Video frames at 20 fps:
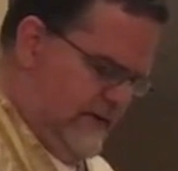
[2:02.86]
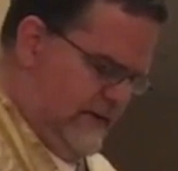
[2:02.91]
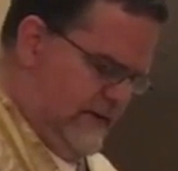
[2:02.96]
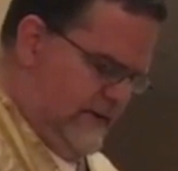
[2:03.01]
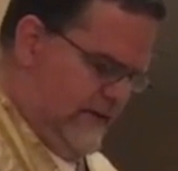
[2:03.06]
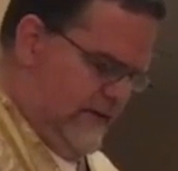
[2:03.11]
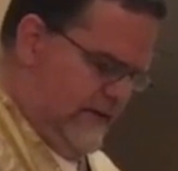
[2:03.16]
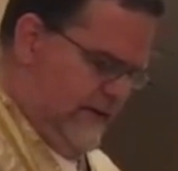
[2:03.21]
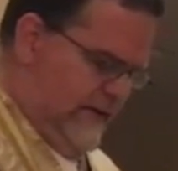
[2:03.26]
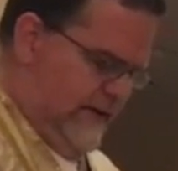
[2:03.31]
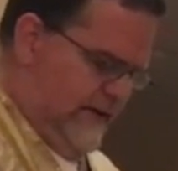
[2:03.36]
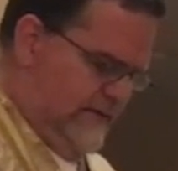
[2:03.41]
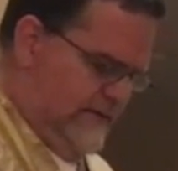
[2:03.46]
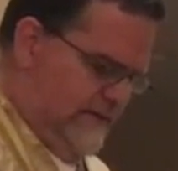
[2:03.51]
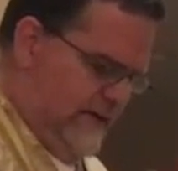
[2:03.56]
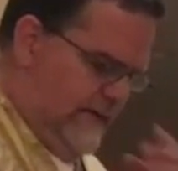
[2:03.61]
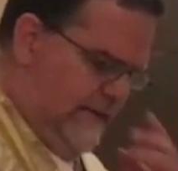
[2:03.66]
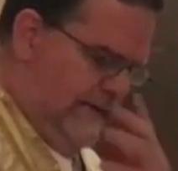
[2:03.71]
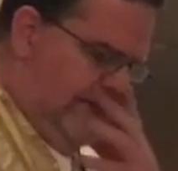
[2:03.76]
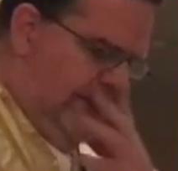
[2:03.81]
And he
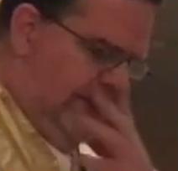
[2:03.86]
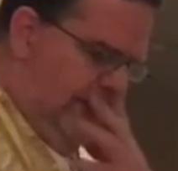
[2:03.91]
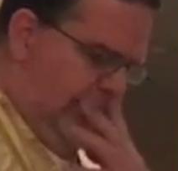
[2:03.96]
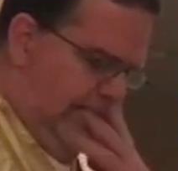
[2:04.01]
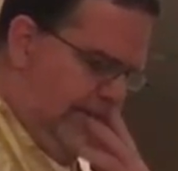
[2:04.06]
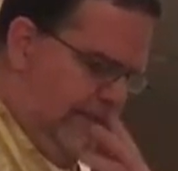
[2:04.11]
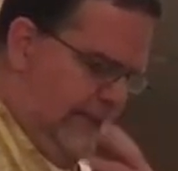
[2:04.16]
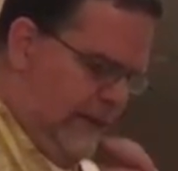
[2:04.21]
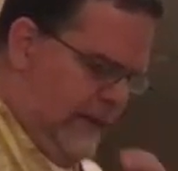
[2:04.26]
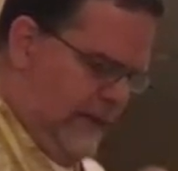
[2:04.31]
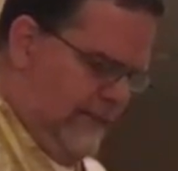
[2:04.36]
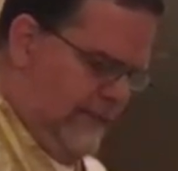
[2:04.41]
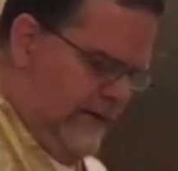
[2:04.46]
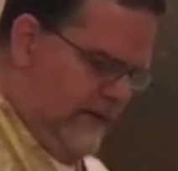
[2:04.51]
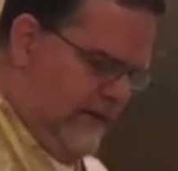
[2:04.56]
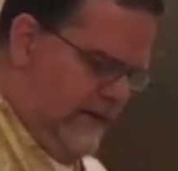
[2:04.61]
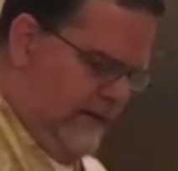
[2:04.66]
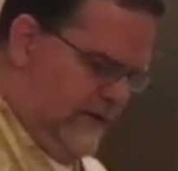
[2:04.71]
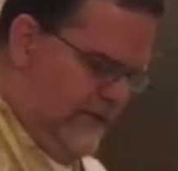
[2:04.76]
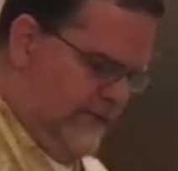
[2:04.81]
asked them, How
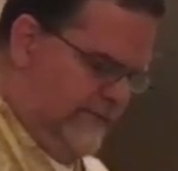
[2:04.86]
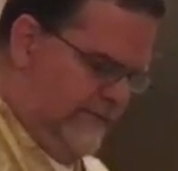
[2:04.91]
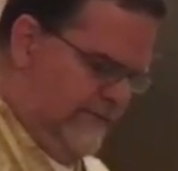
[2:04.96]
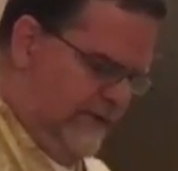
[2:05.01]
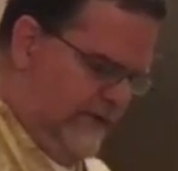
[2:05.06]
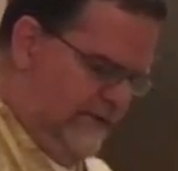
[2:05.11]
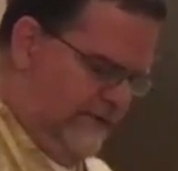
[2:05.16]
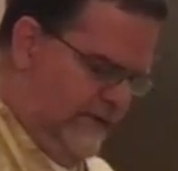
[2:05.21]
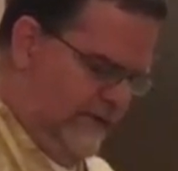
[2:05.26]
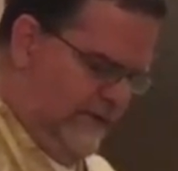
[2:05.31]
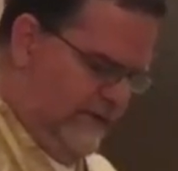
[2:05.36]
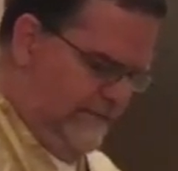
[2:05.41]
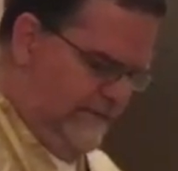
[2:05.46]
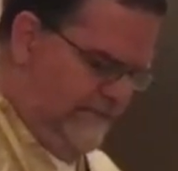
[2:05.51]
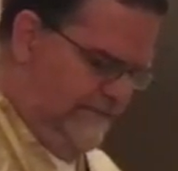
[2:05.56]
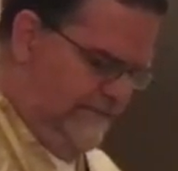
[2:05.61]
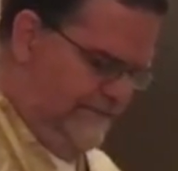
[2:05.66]
many loaves have you?